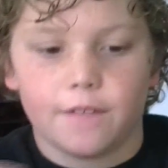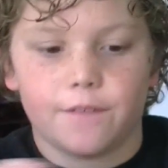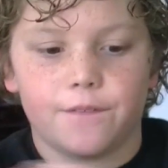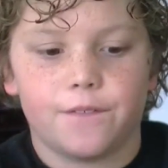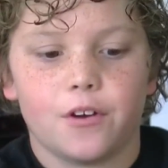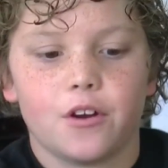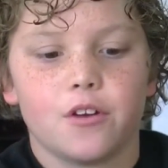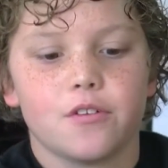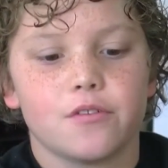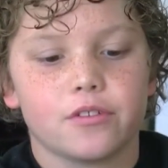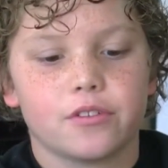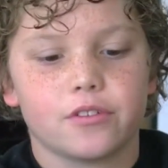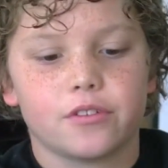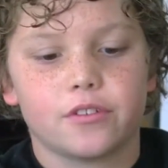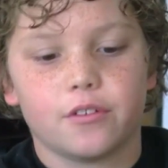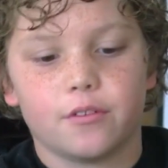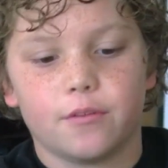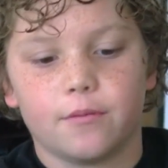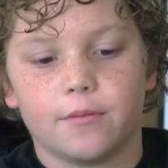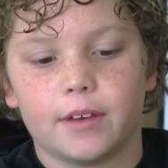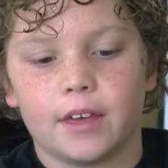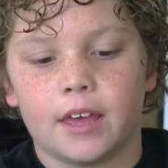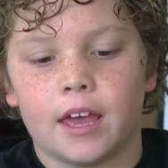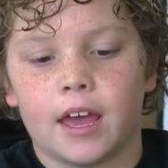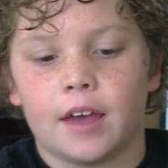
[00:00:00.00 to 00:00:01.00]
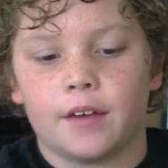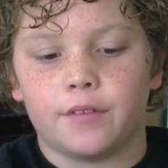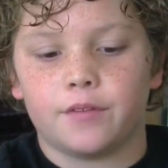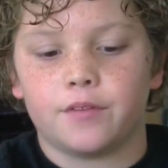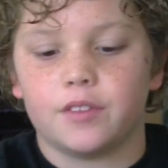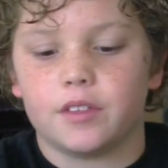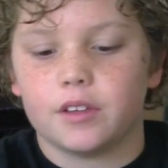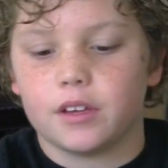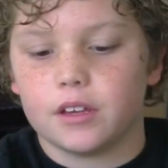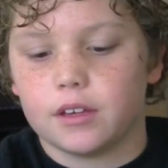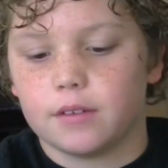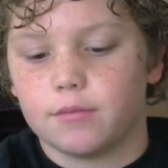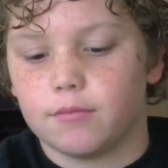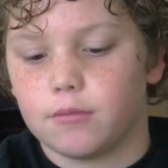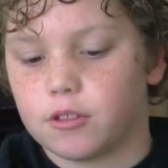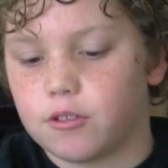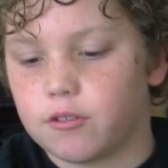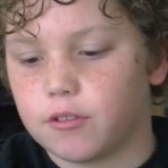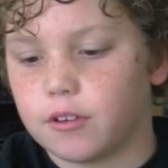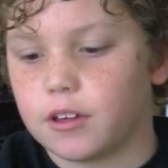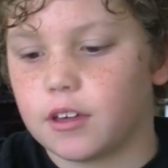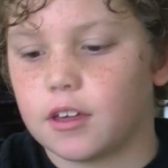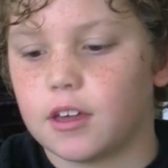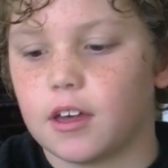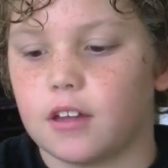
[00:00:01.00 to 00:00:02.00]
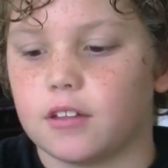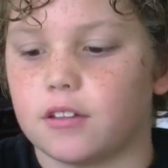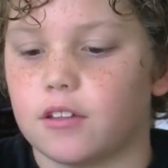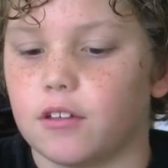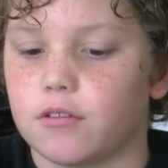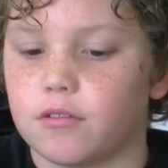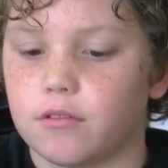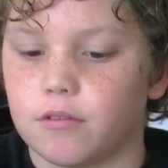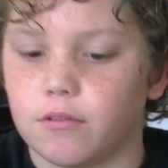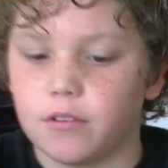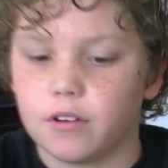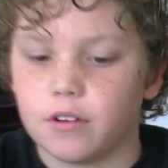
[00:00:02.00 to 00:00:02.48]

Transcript: first we have the Prehistoric.